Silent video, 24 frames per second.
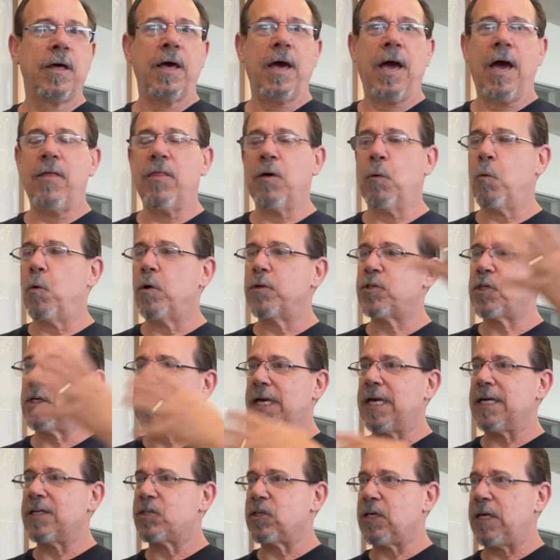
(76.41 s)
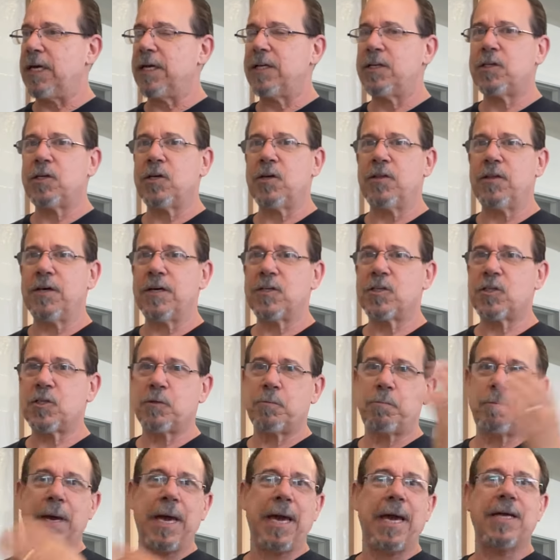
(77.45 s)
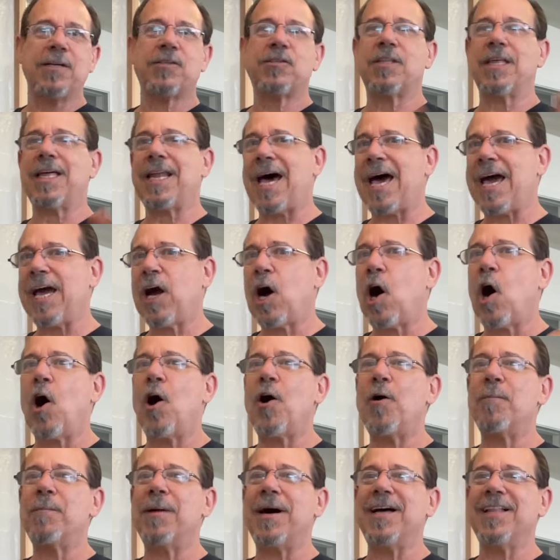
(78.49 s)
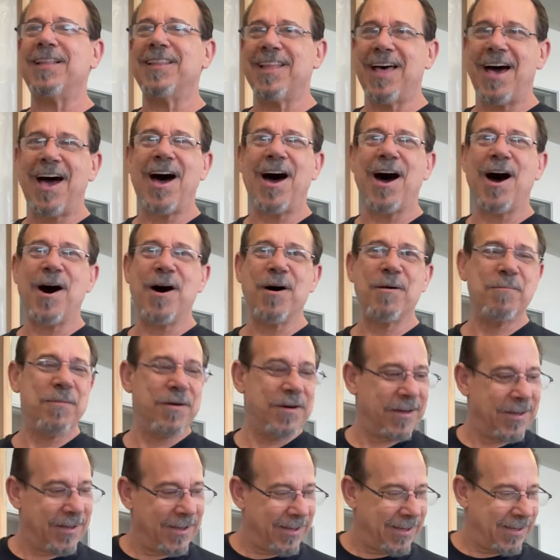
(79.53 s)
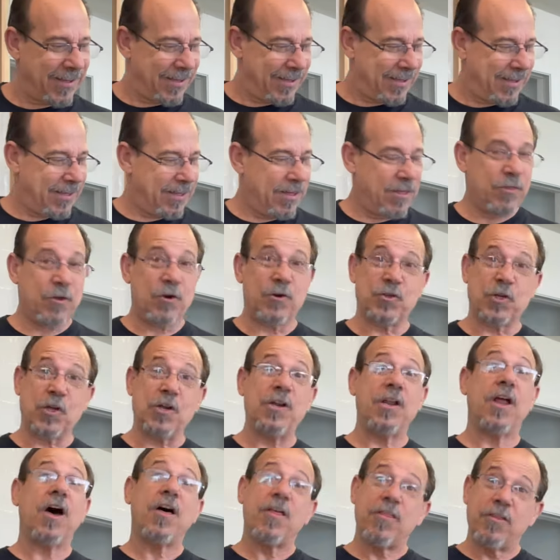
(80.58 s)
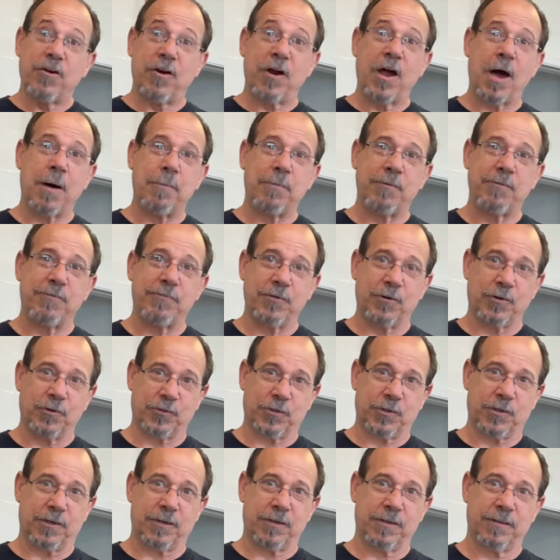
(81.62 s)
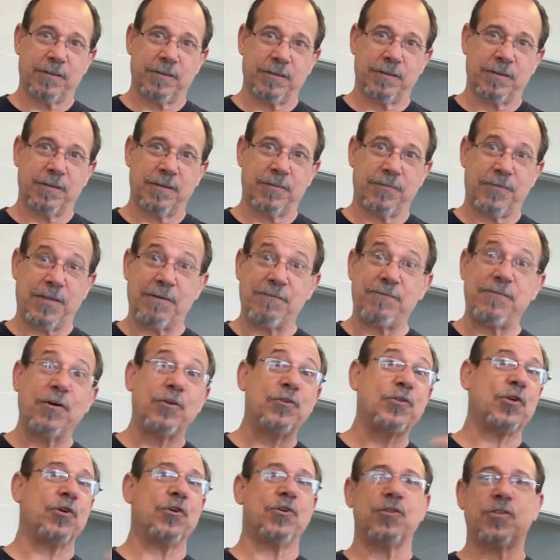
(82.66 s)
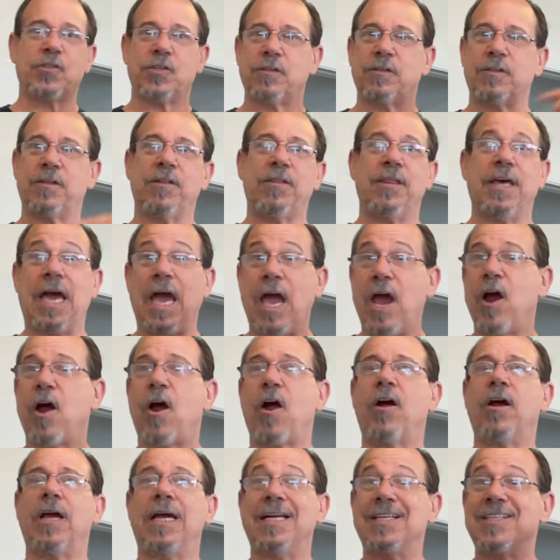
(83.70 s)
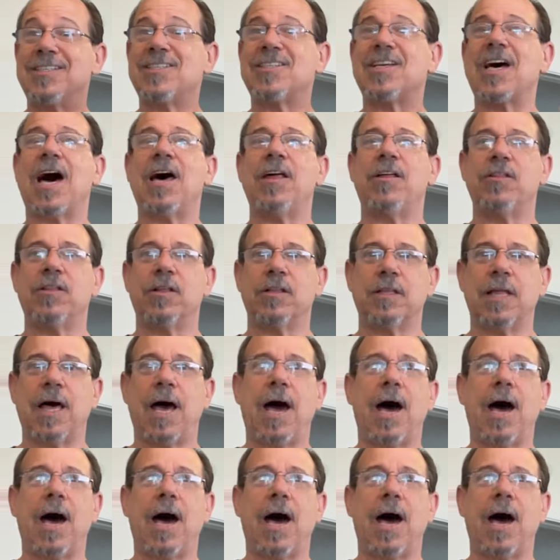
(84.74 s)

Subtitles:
And then once it gets into this space that I call my lab, there's another HEPA filter that filters the air inside of the lab.